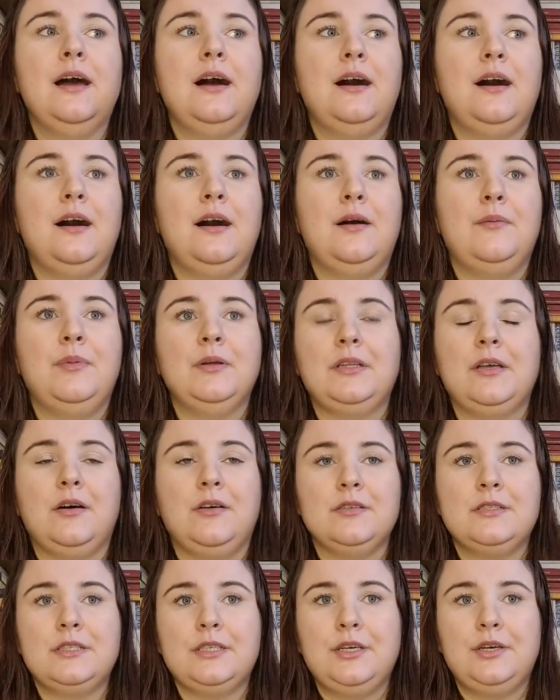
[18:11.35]
Uh, but
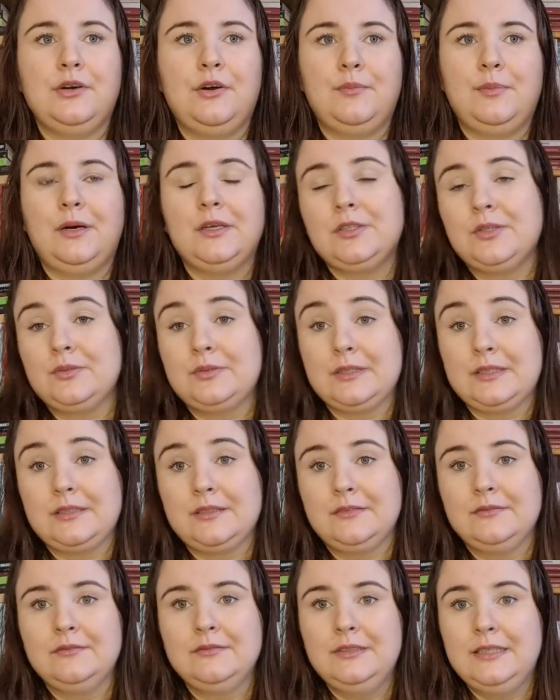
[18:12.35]
also about
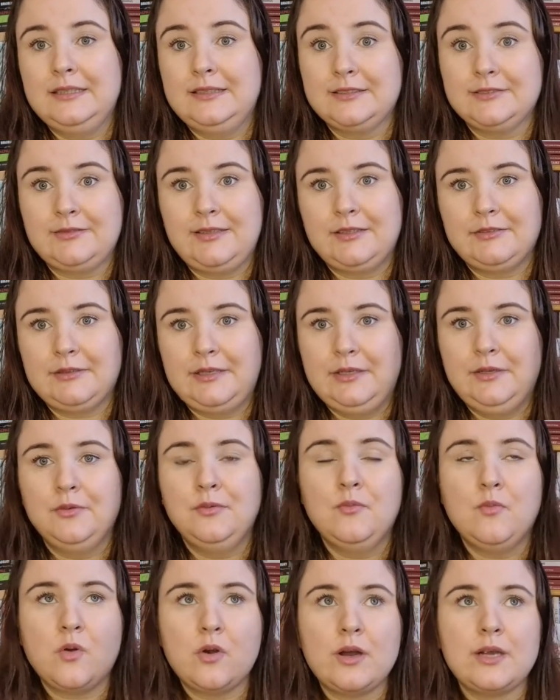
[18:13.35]
other literary
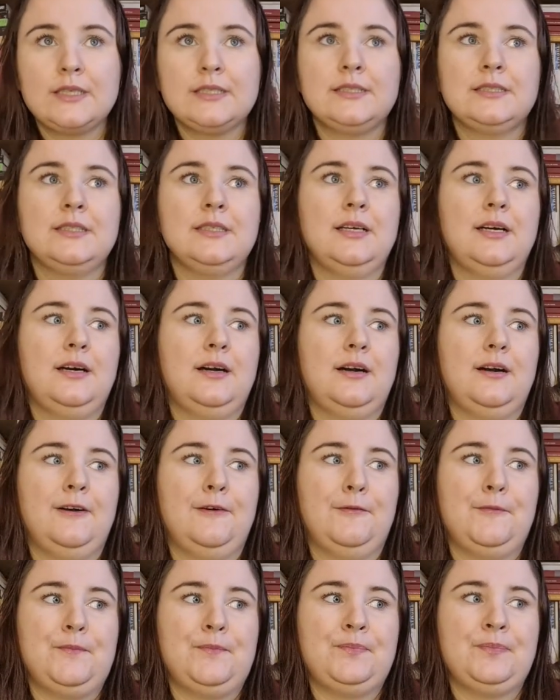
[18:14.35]
works,
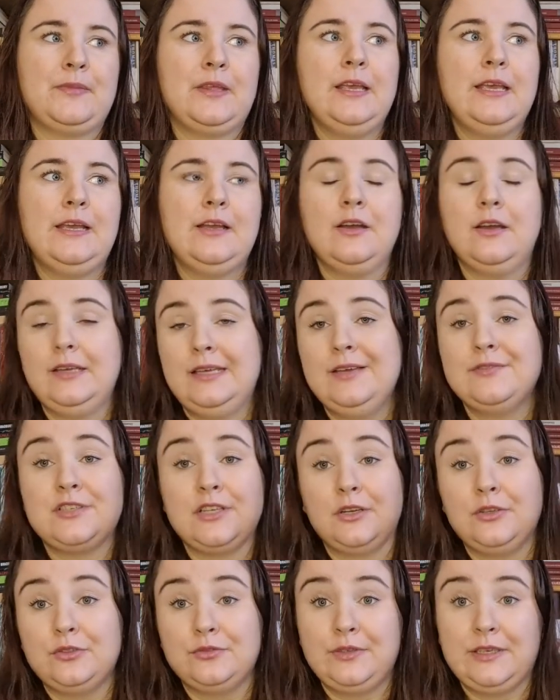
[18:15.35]
um, he, he gives
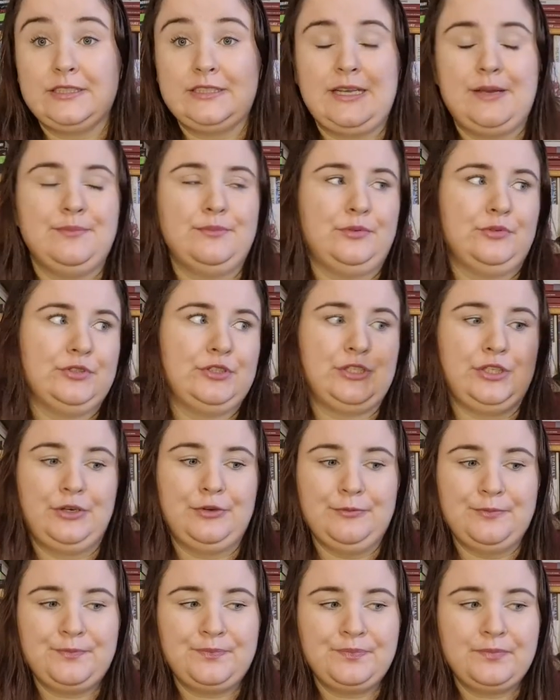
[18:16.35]
a lot of examples.
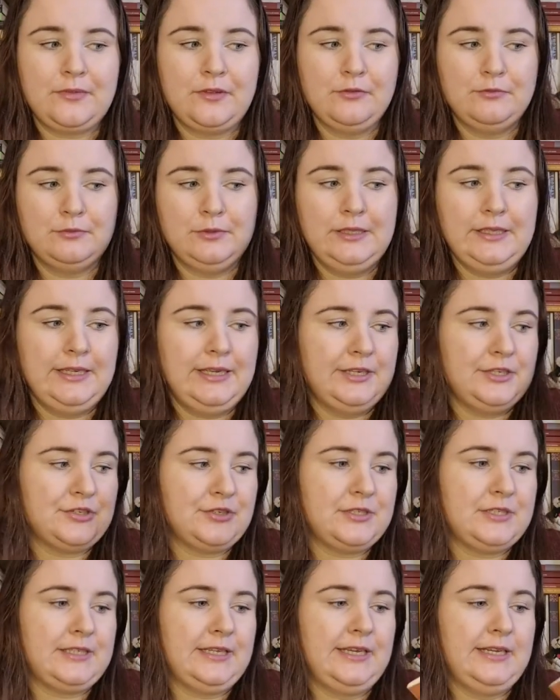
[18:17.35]
So really
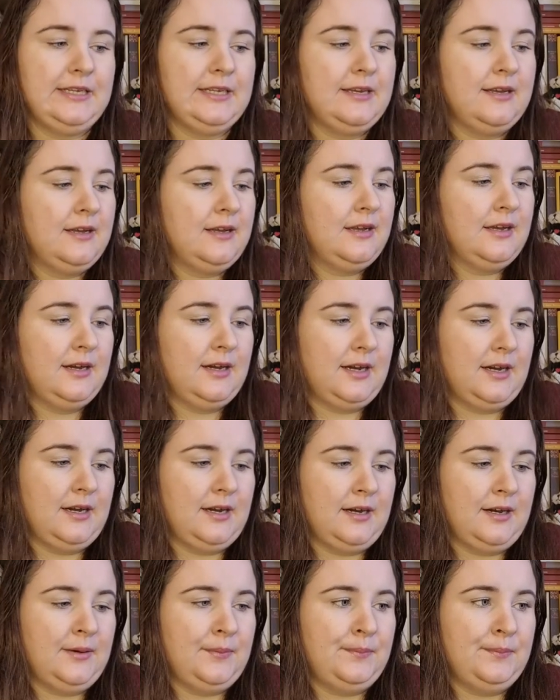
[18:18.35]
interesting
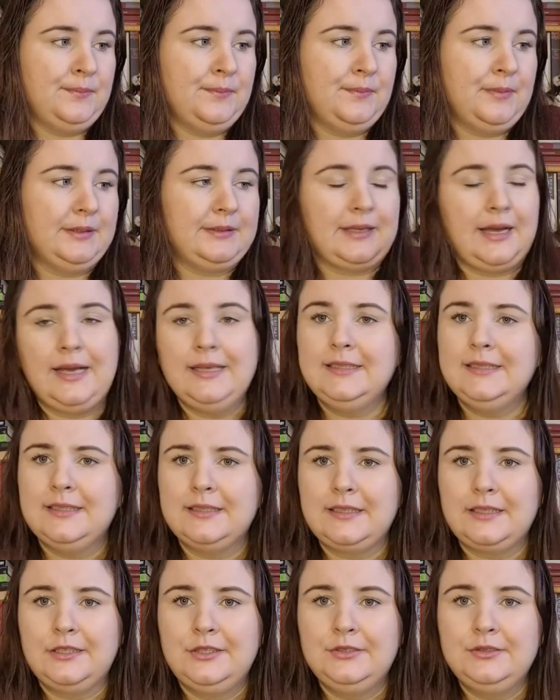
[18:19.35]
um, but I
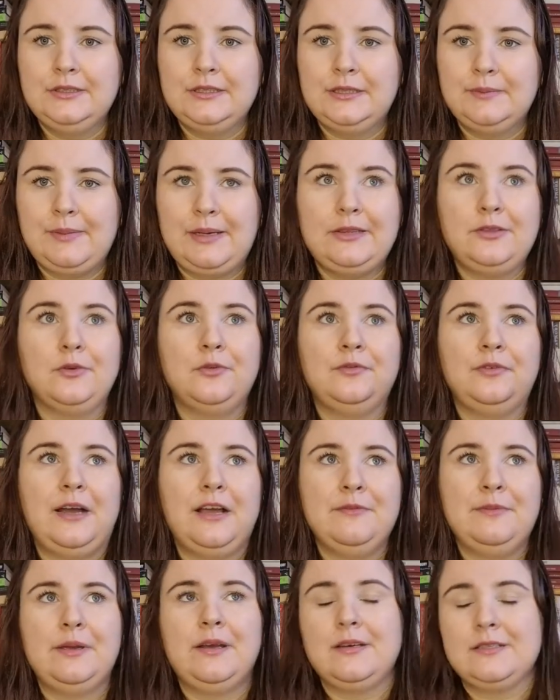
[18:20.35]
didn't include it in my top
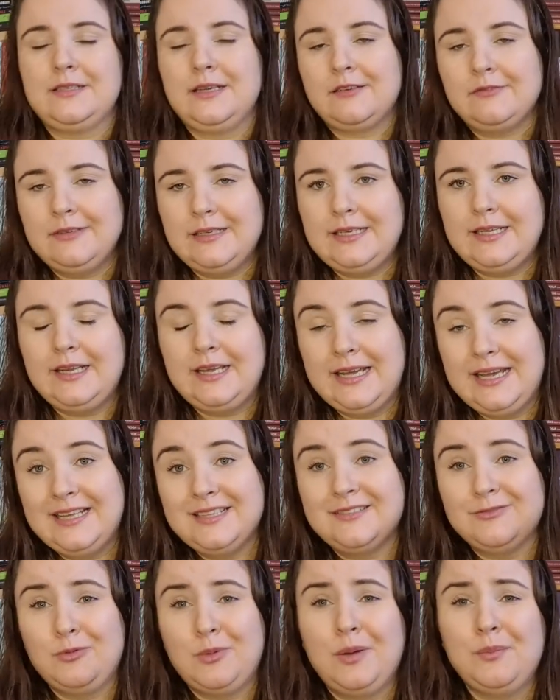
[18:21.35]
five because I already
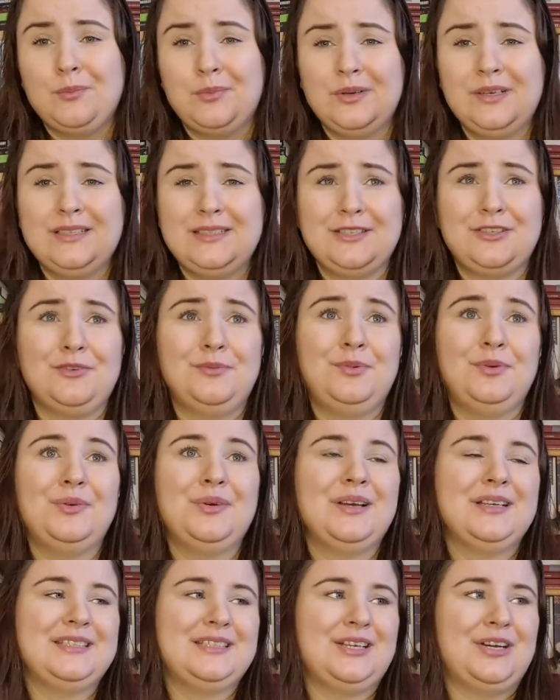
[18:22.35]
had one political
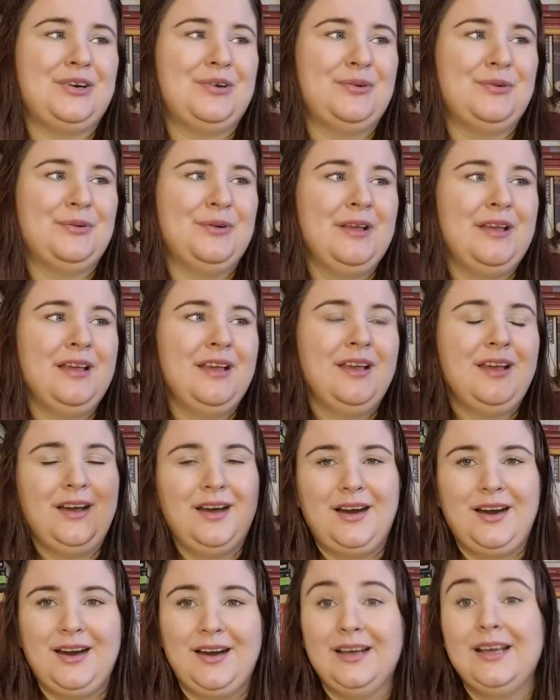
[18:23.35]
book so
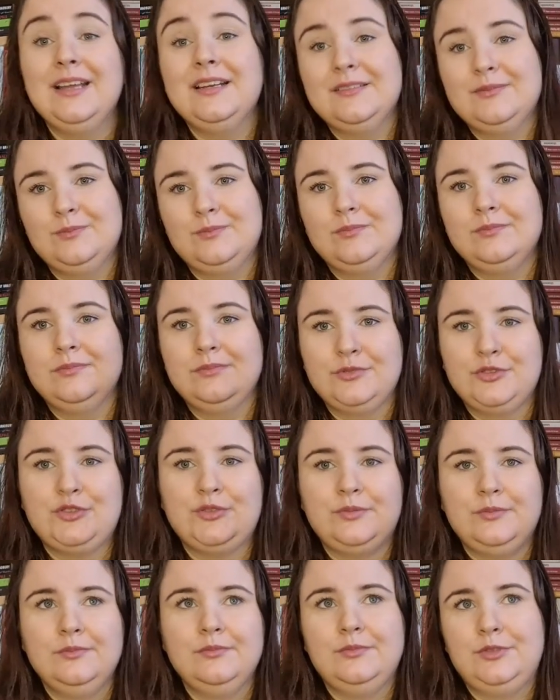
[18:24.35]
uh, and
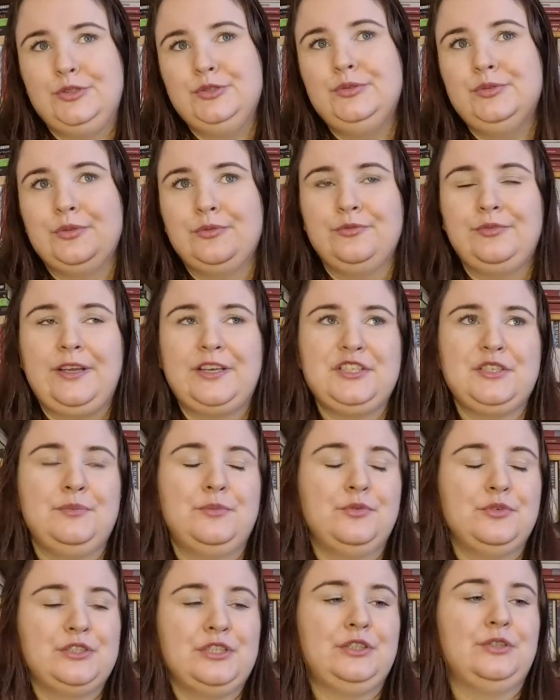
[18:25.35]
two non-fiction
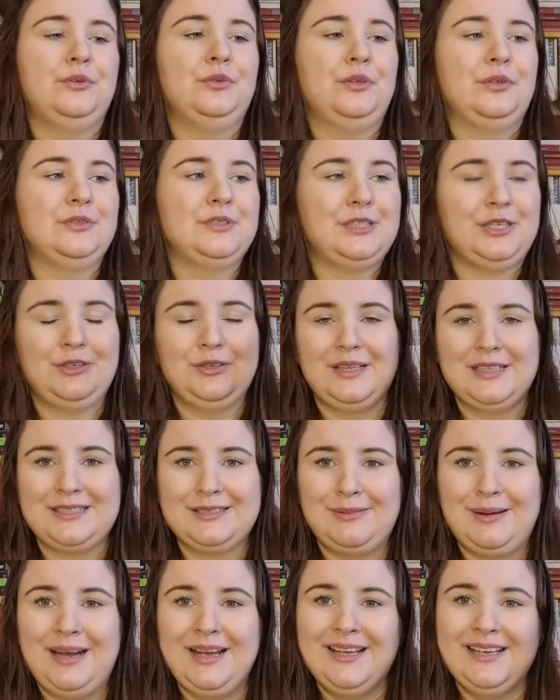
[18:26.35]
books in total so
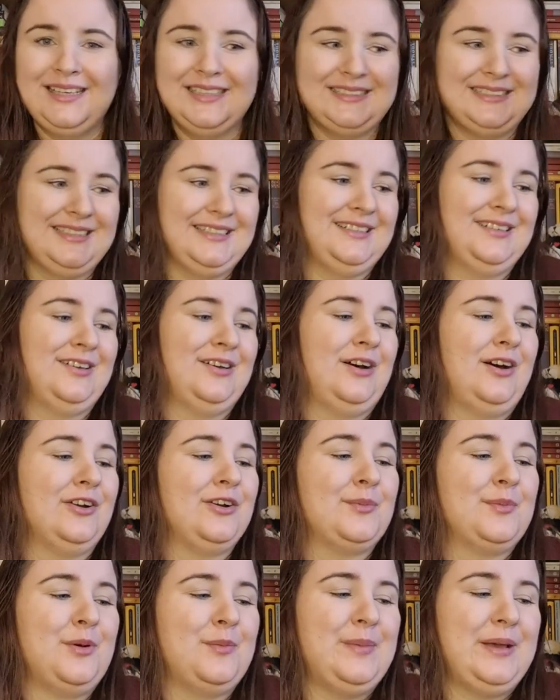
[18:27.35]
that's why it's an
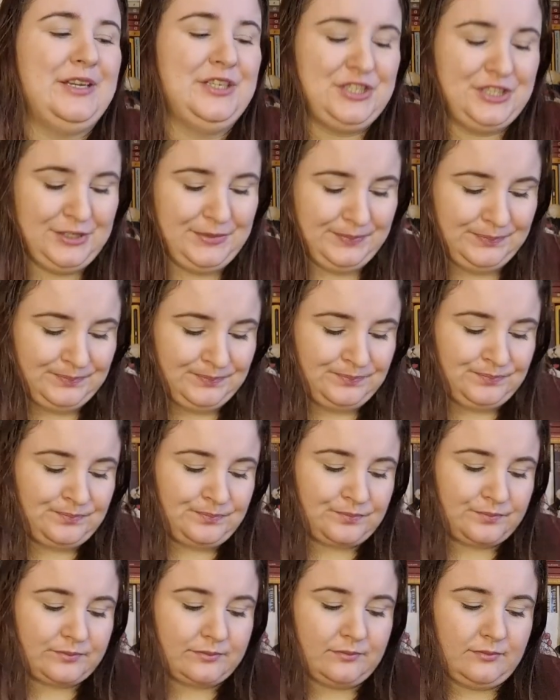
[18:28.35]
honorable mention
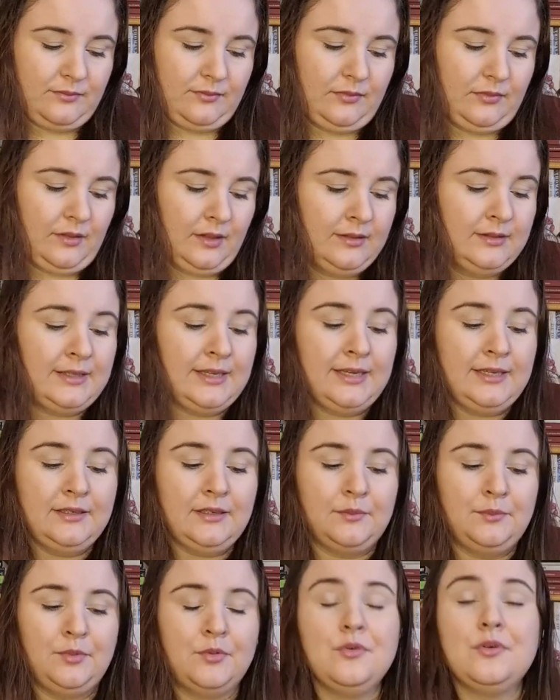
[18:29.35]
then
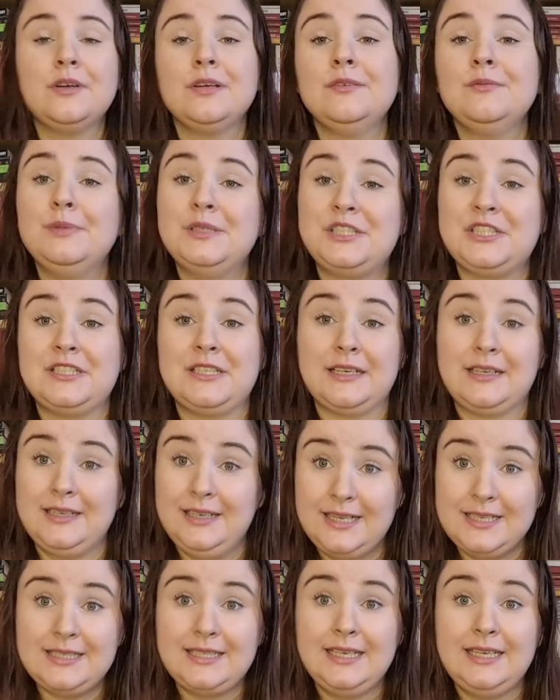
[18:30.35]
a book which is a
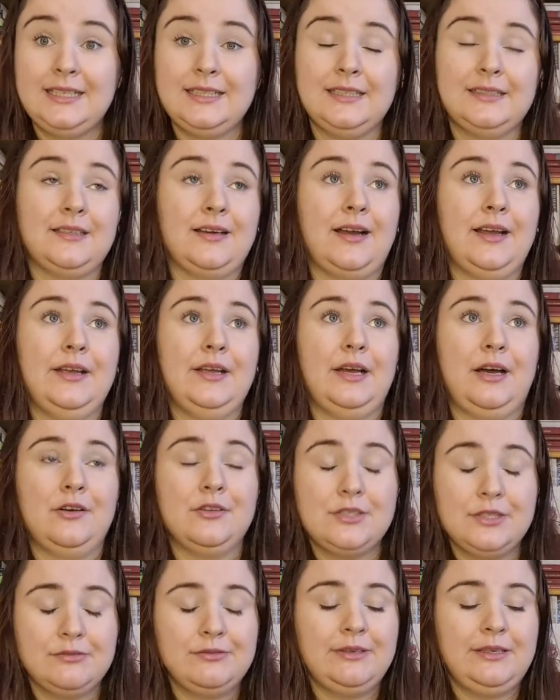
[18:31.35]
classic that I
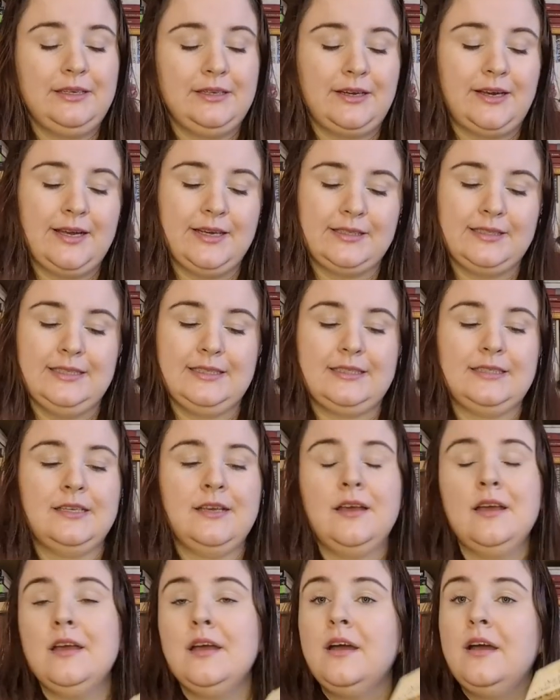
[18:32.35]
also really liked is
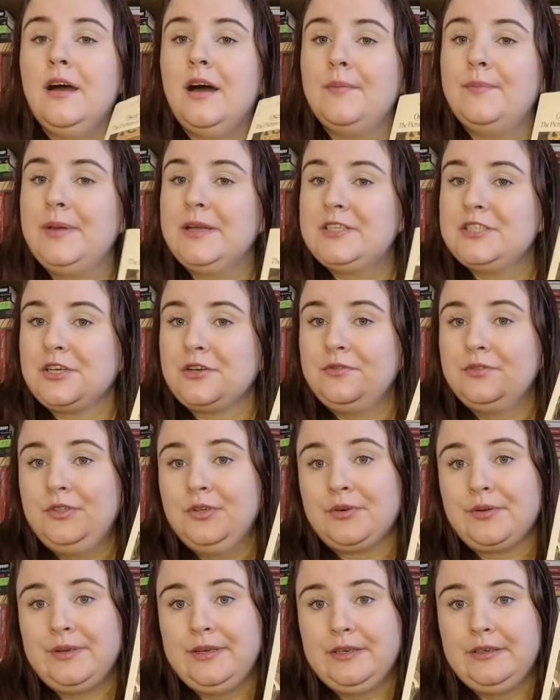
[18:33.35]
A Picture of
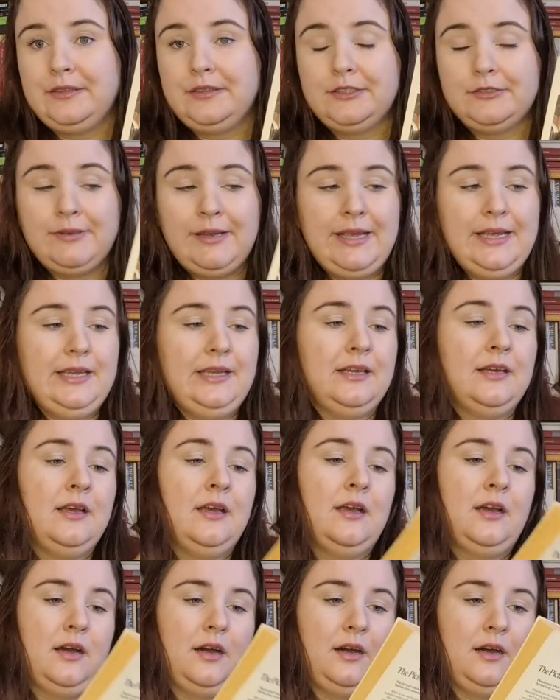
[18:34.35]
Dorian Gray
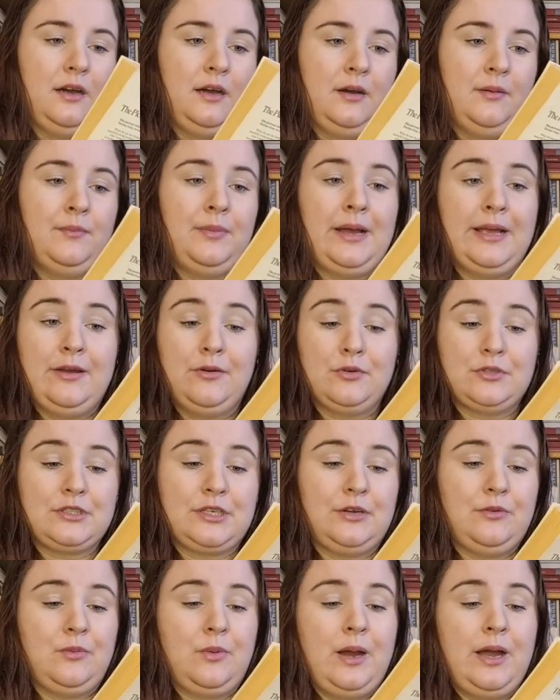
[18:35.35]
uh, by
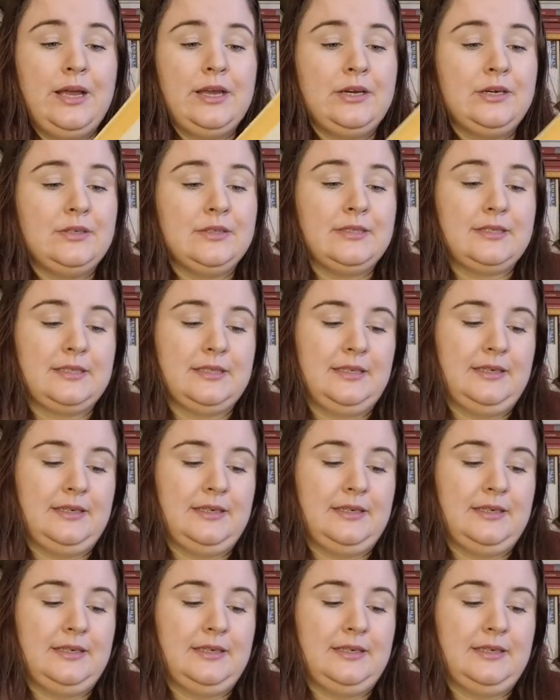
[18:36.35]
Oscar Wilde.